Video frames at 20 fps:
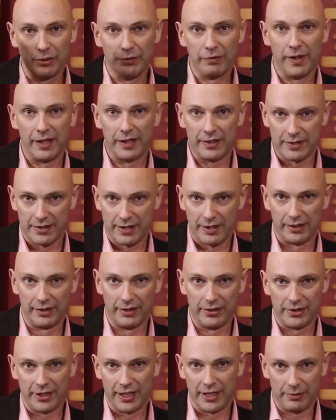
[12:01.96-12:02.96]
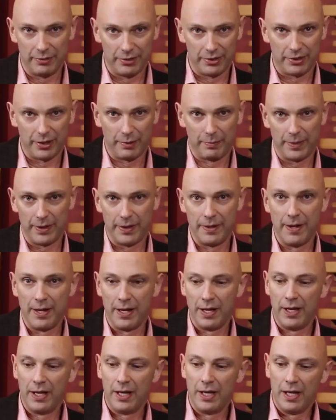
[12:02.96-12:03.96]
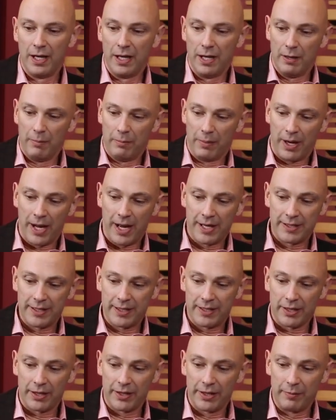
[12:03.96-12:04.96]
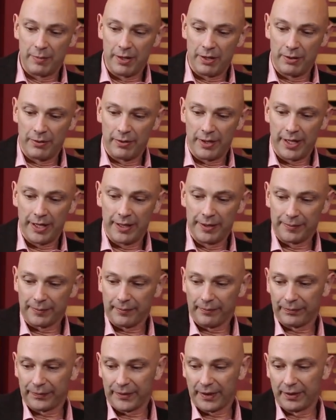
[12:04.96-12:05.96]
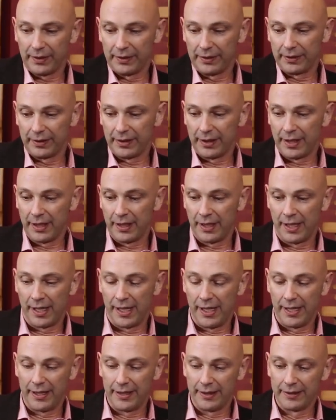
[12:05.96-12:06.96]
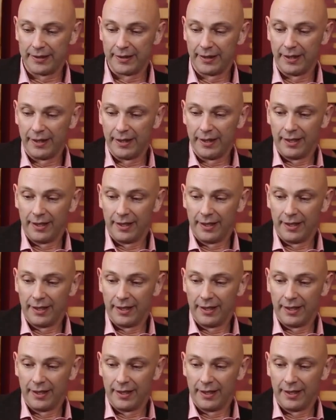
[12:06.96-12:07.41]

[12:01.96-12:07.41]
Goodfellas and all this shit. He was tripping. But as he's on the motorway, and